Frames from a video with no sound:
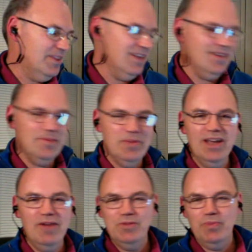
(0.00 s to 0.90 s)
i'm
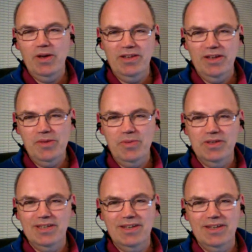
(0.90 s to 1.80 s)
encouraged by the no
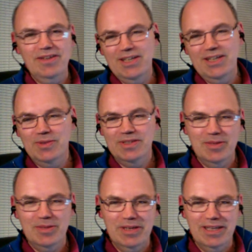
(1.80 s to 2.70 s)
because i know the next one's going
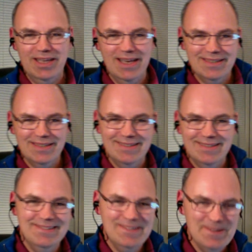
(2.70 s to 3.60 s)
to be a yes
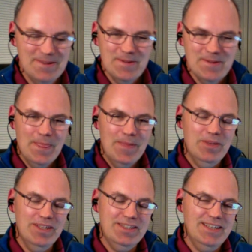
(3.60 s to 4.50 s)

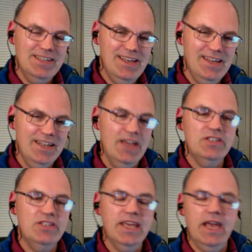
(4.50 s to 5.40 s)
but uh, no,
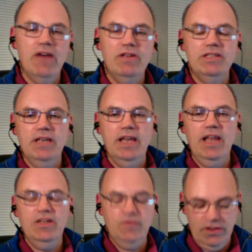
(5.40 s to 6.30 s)
Zacharias, in
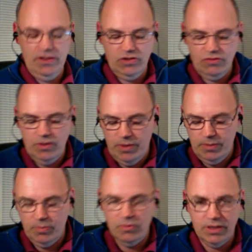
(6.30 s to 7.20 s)
actual fact, there's three
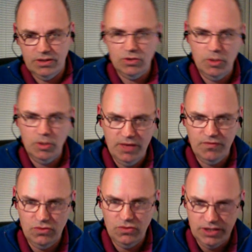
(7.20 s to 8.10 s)
people. We're going to talk about
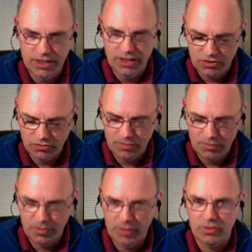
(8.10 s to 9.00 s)
Fuji now. There's three
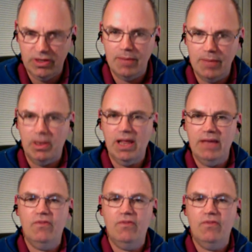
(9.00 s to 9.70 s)
people that I blame for